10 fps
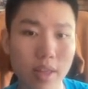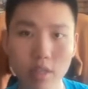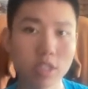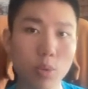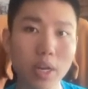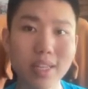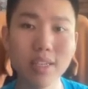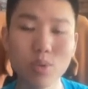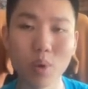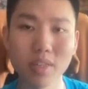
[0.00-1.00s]
So what I
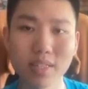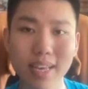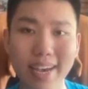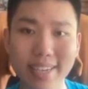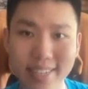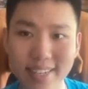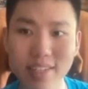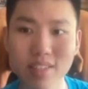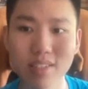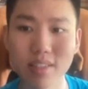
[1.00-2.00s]
did was, I
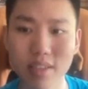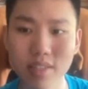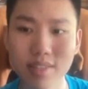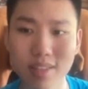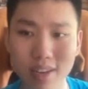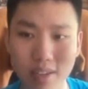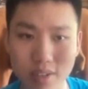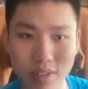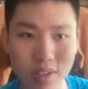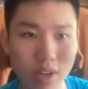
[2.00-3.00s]
connected this
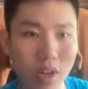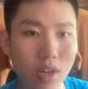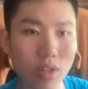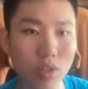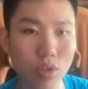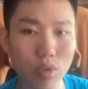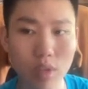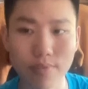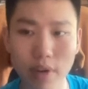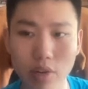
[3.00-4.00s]
slider to
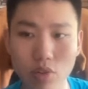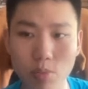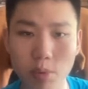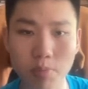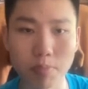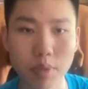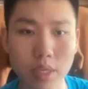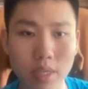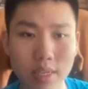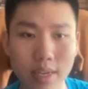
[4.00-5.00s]
the variable
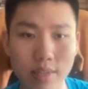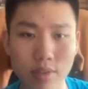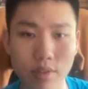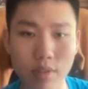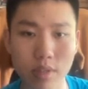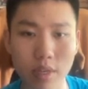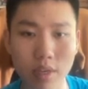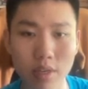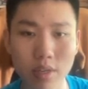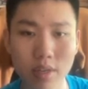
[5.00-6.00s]
b, as you can see
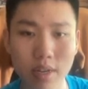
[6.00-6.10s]
here,